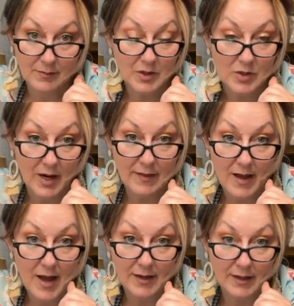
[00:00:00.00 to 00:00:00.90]
We tried
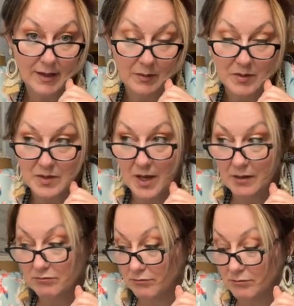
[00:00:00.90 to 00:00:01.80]
that, and he was
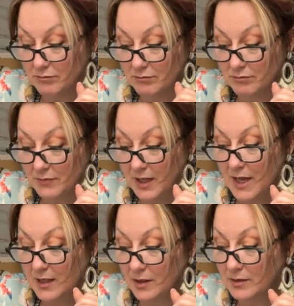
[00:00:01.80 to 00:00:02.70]
like, he
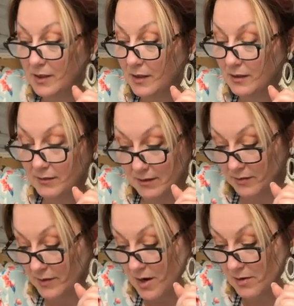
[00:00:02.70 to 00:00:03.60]
kind of looked at the
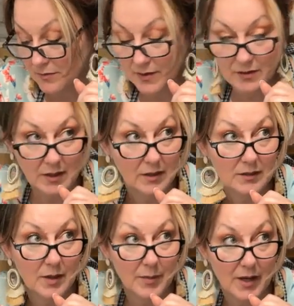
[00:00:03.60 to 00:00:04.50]
dog food and he
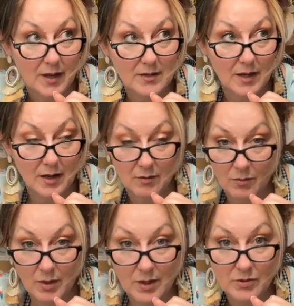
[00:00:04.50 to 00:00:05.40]
looked up at us like,
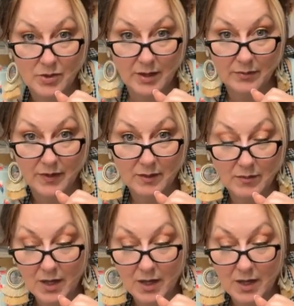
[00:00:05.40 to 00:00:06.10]
what are you trying to feed